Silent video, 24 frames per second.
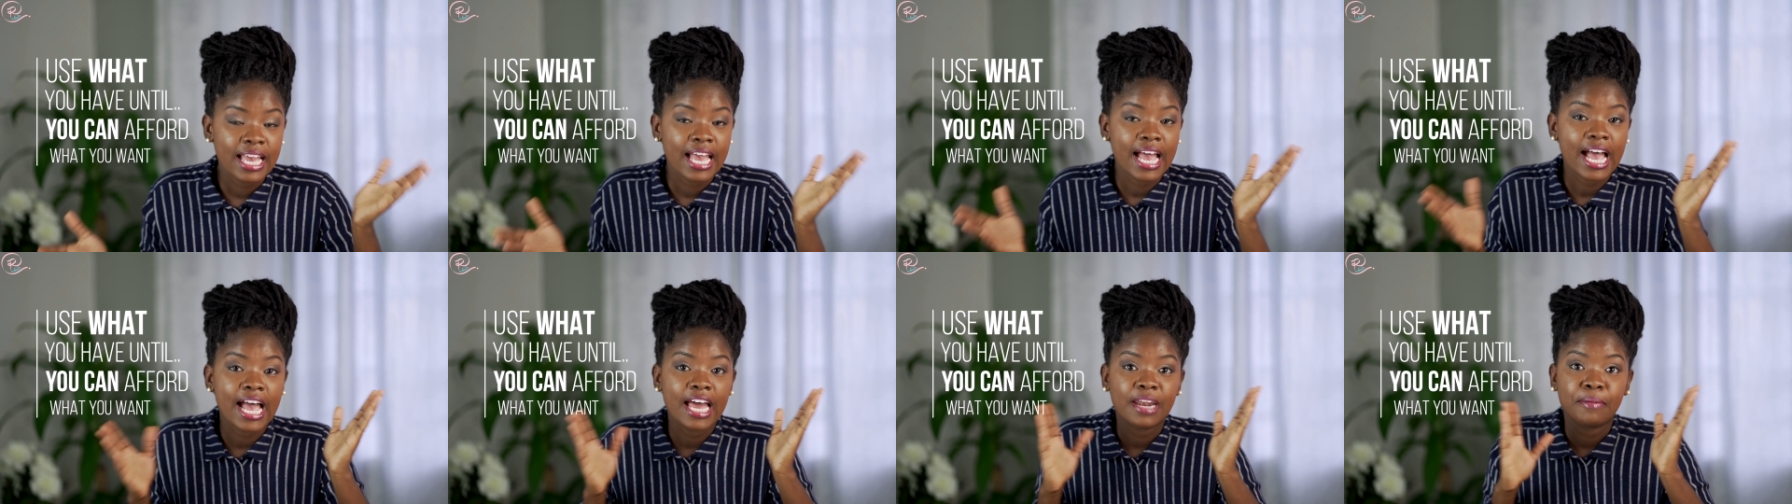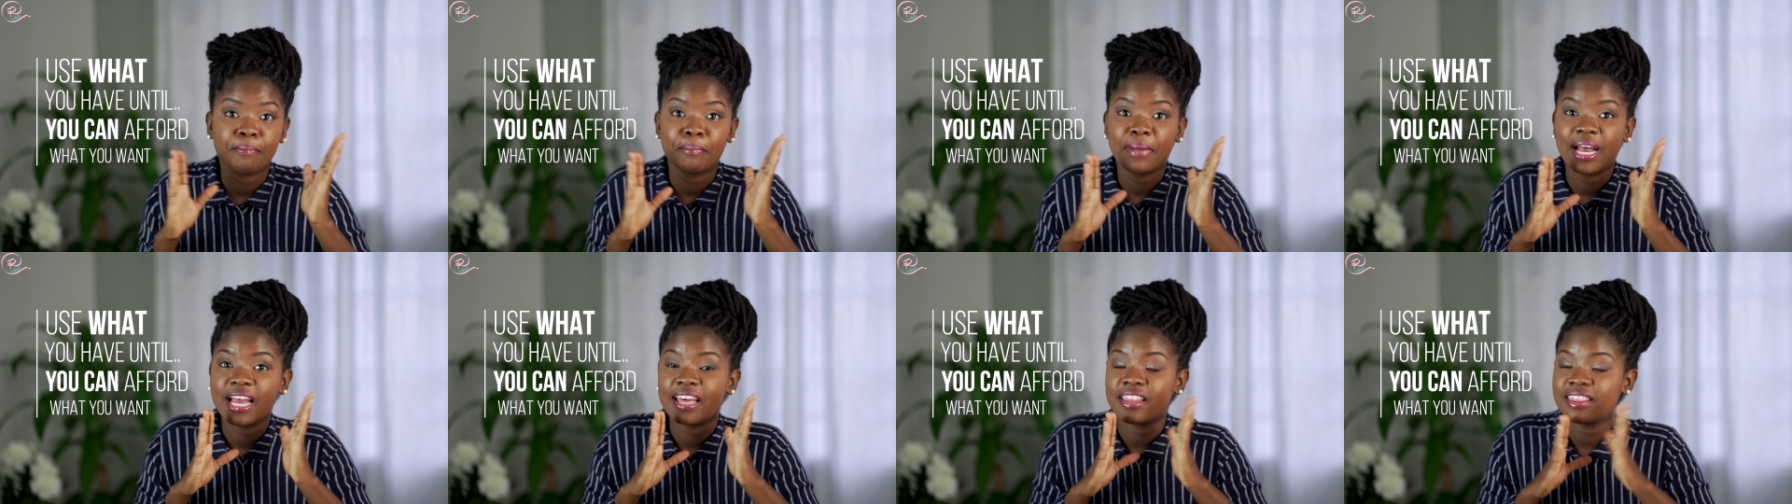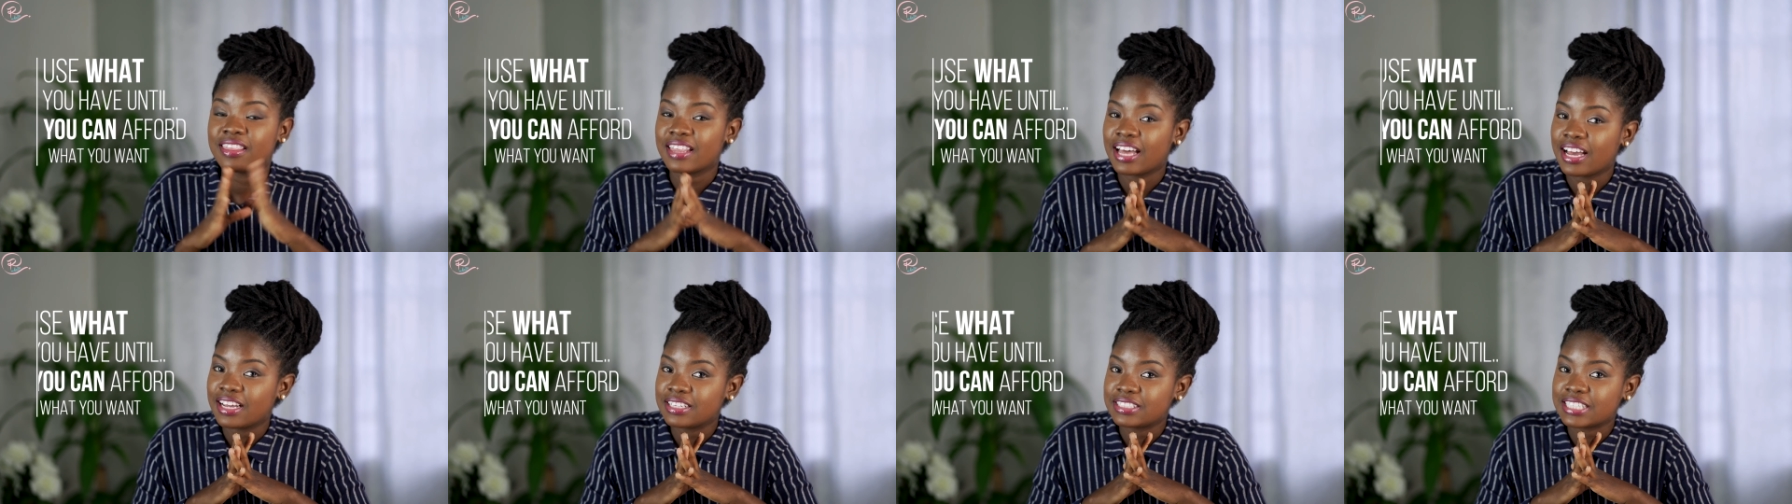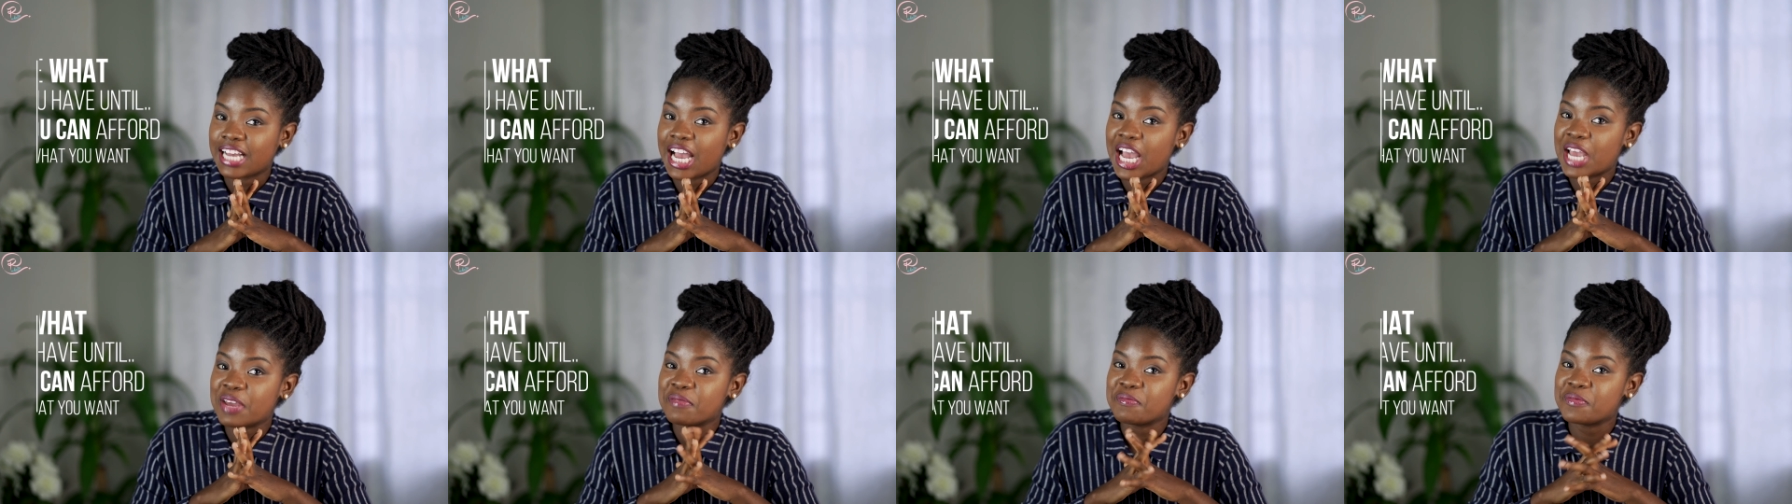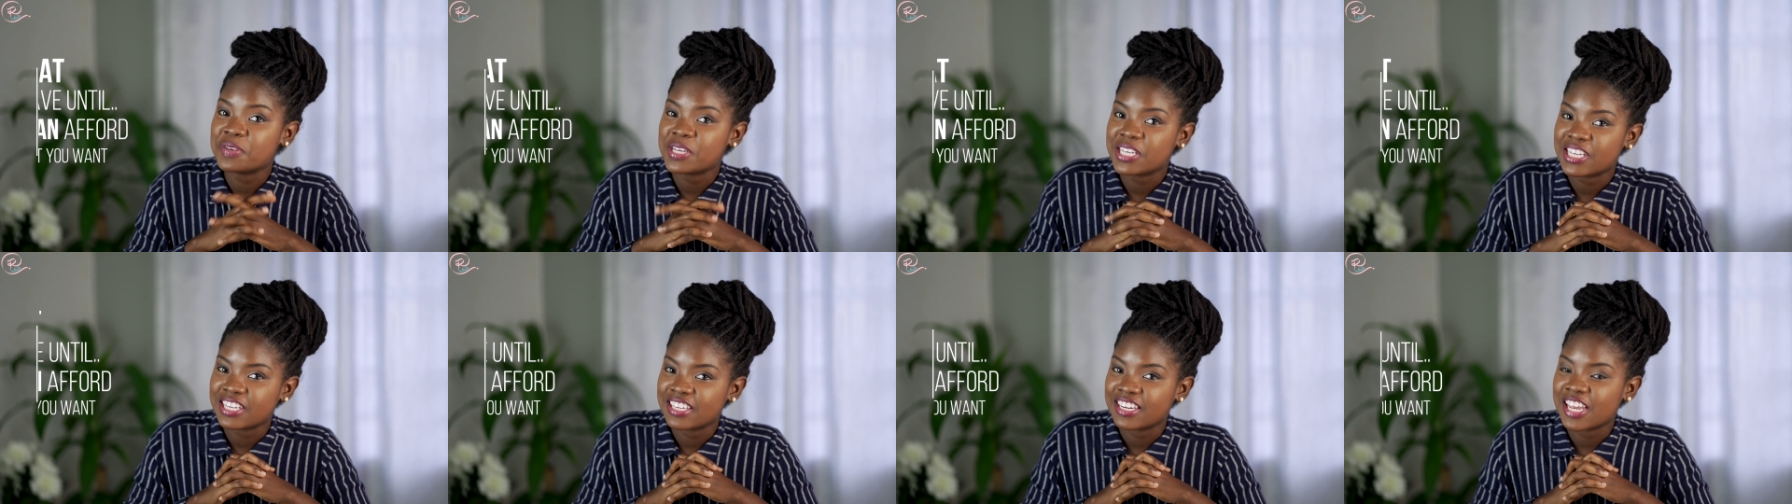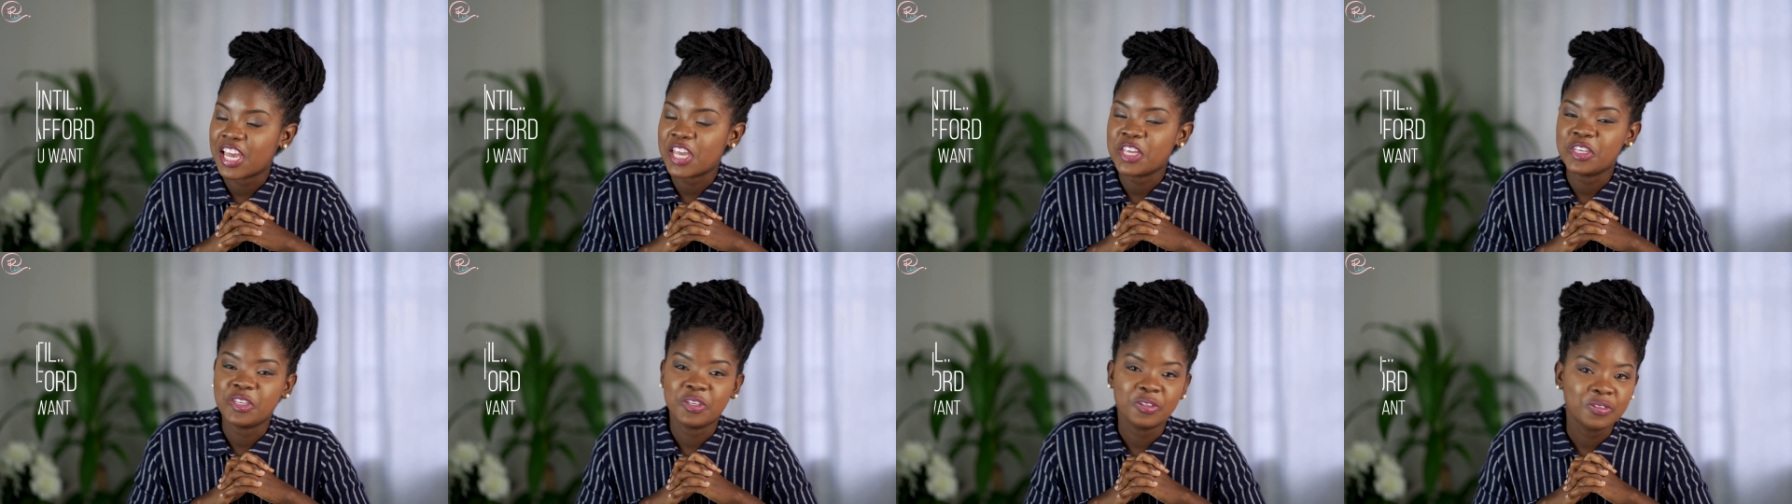And by that, I mean
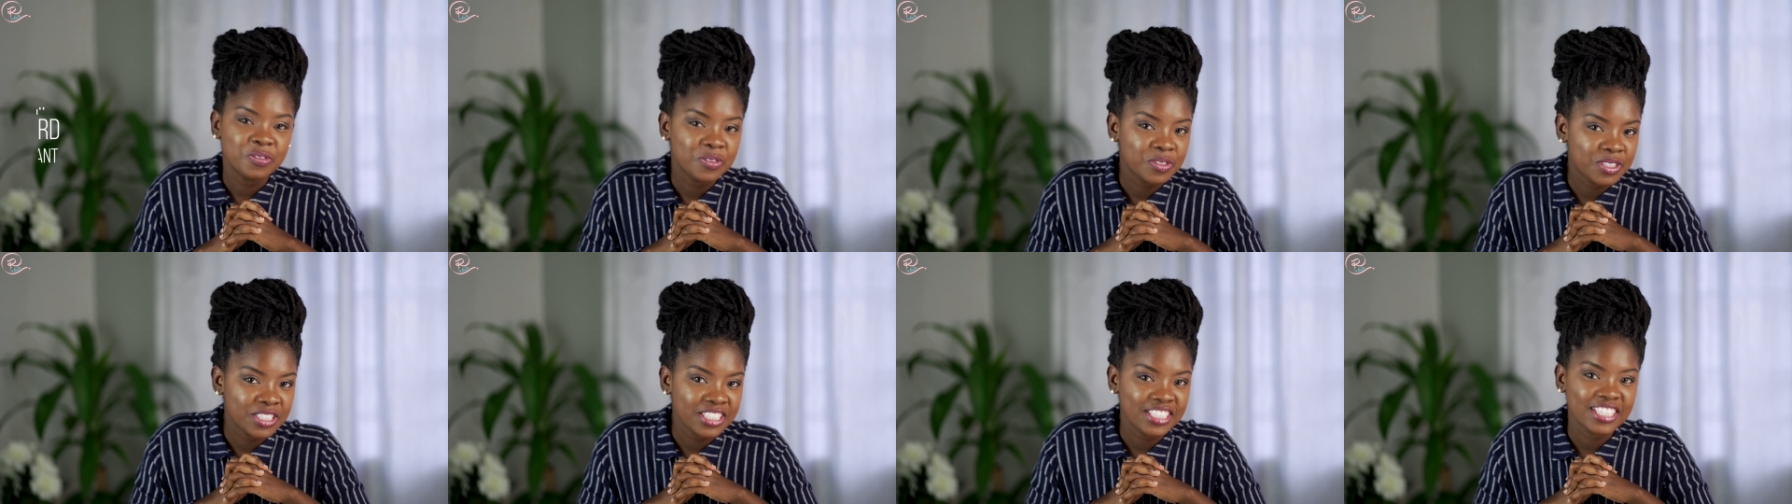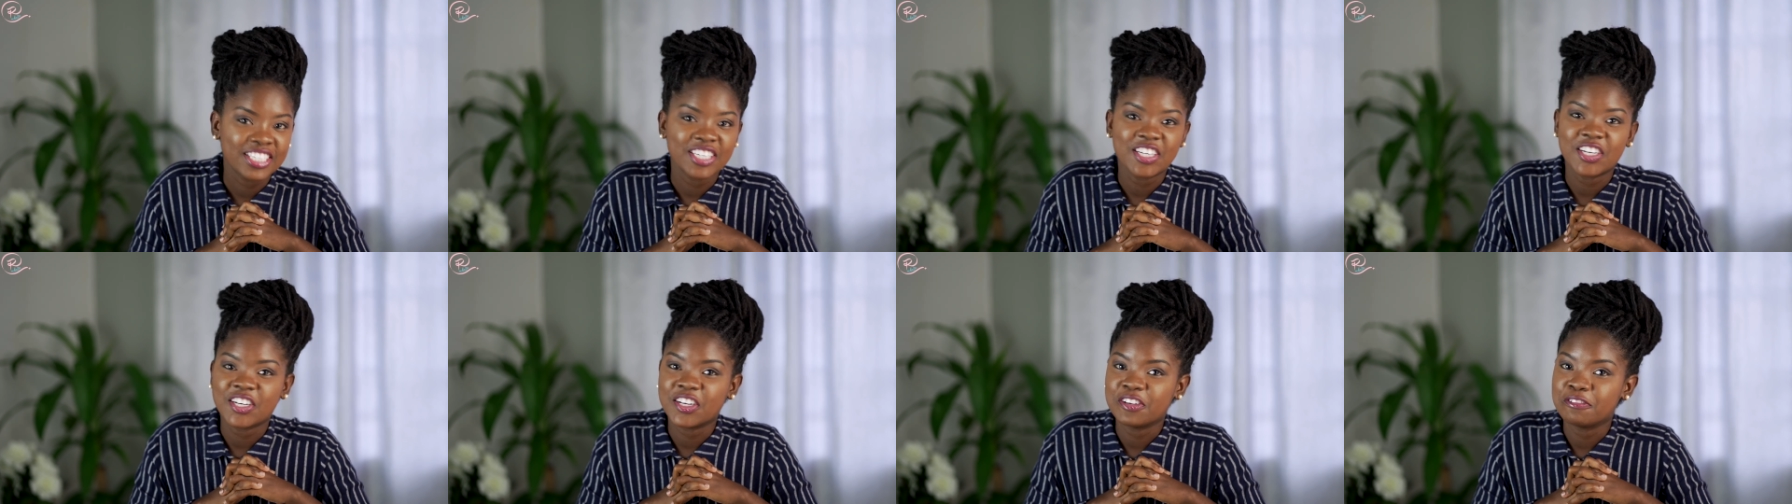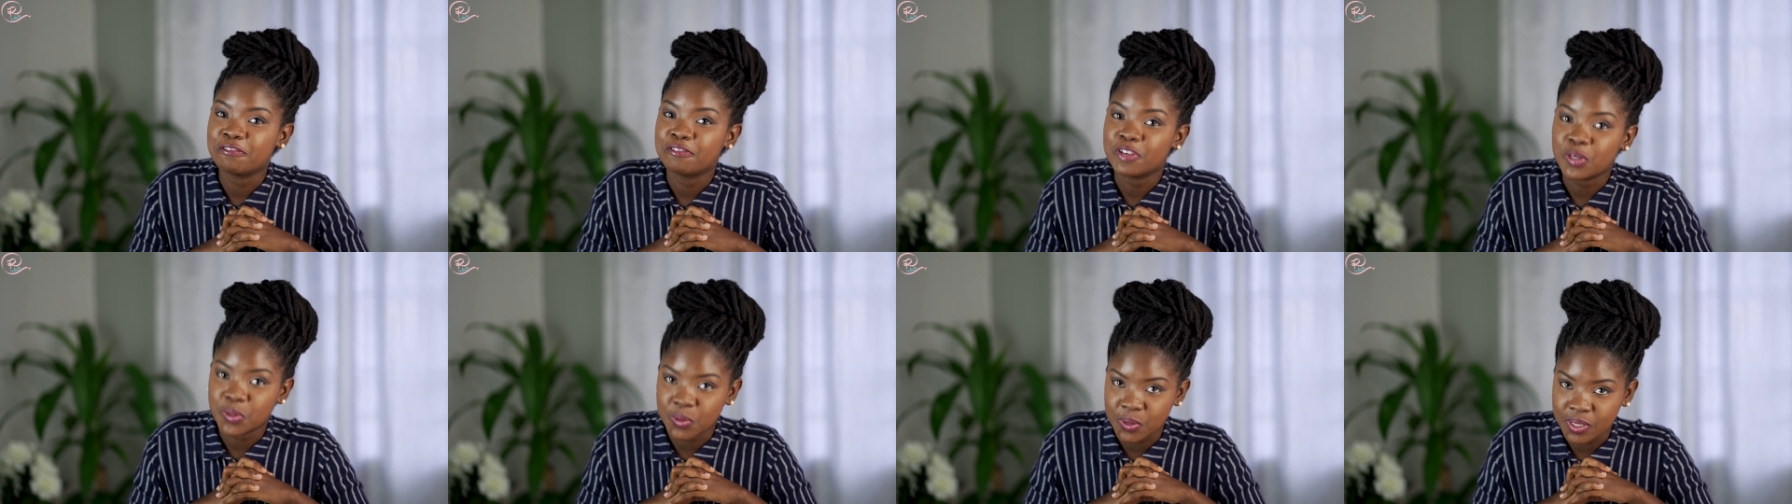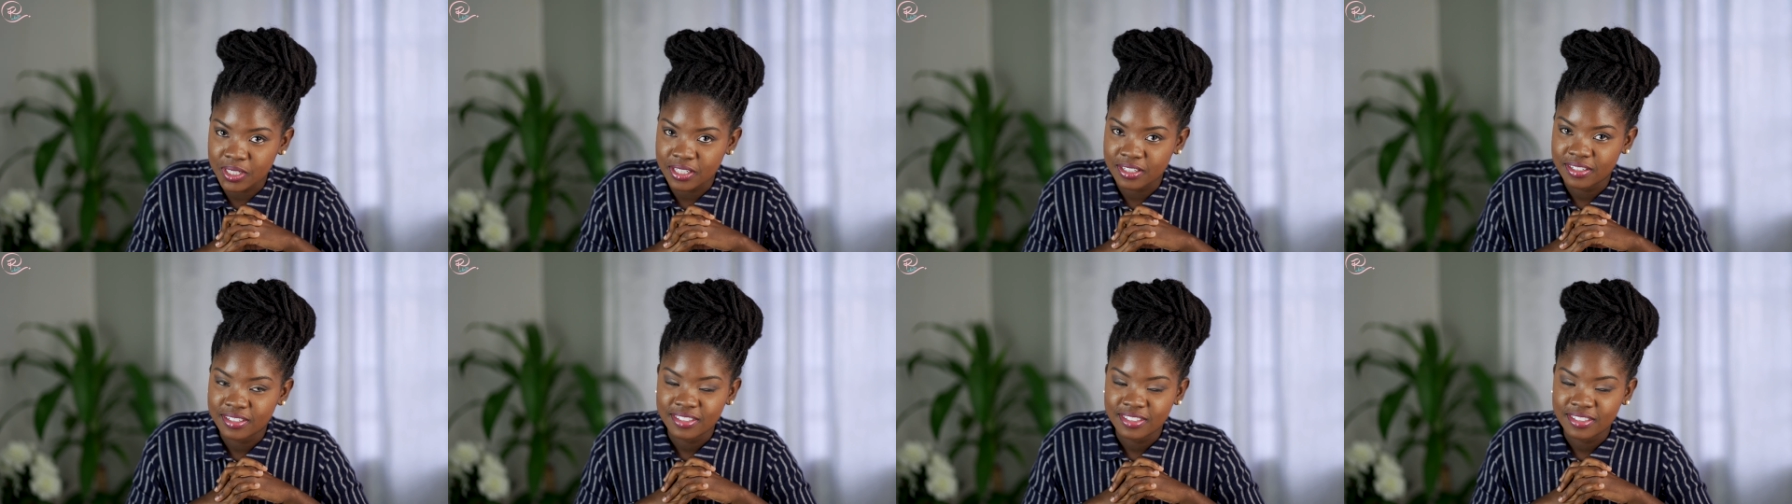using your phone.